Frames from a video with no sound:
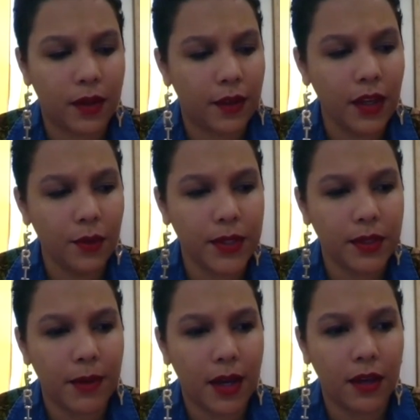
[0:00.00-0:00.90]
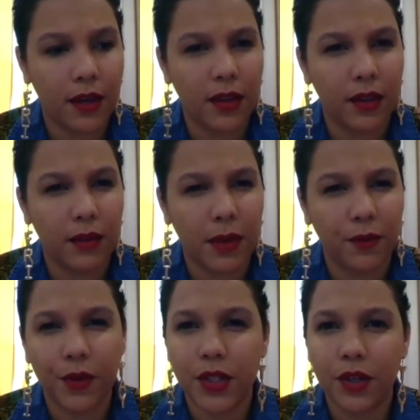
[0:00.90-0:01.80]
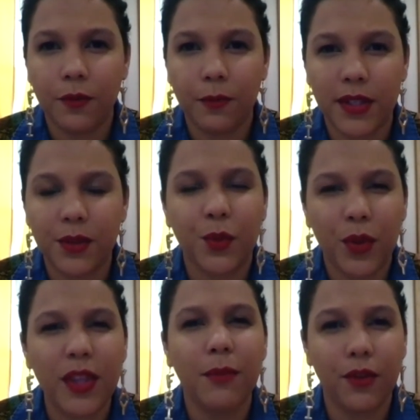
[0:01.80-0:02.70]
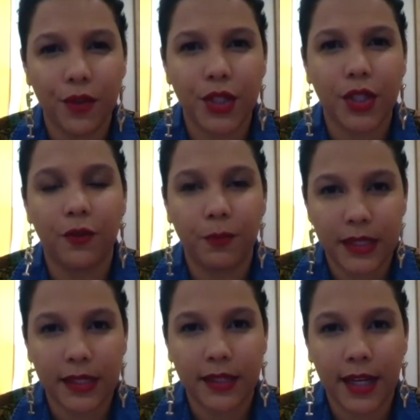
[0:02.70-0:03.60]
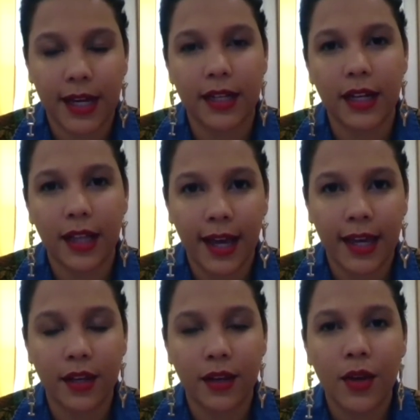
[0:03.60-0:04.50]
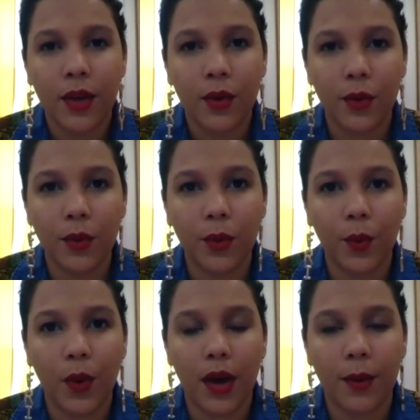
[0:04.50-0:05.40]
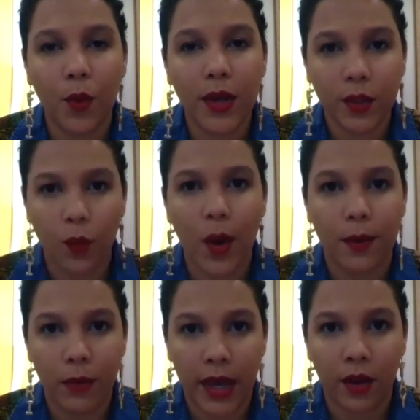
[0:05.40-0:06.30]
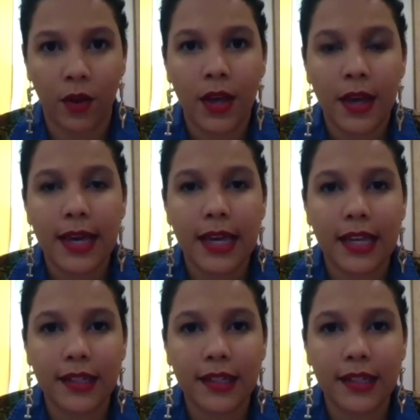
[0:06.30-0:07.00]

within my first year of business. I had a client who was a white male, and